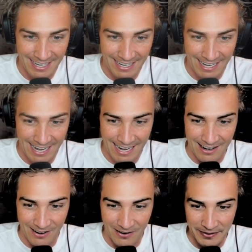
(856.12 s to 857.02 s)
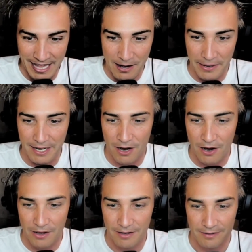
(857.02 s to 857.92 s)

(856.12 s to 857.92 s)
There we go.